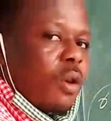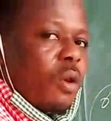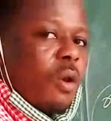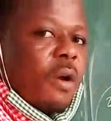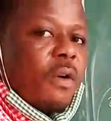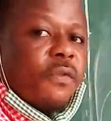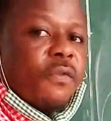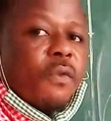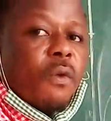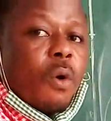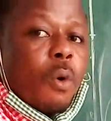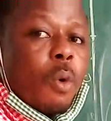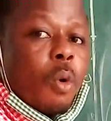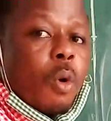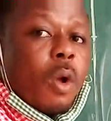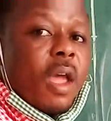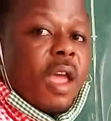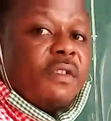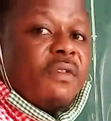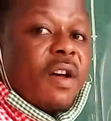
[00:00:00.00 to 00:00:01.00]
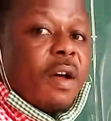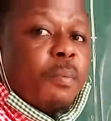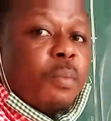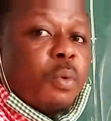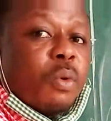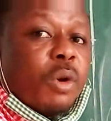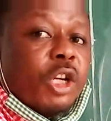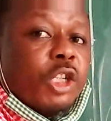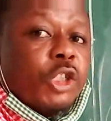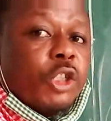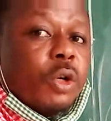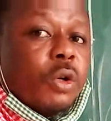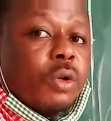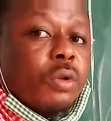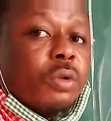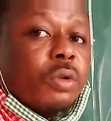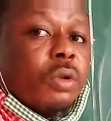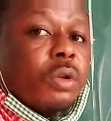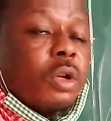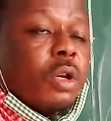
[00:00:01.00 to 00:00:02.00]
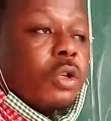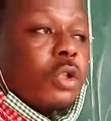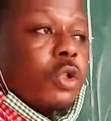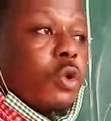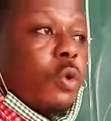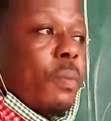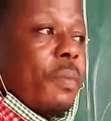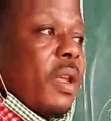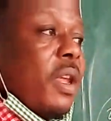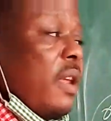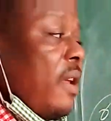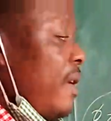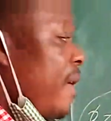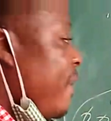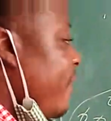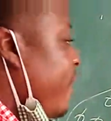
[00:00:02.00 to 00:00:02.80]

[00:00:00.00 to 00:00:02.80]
enough for evaporation to be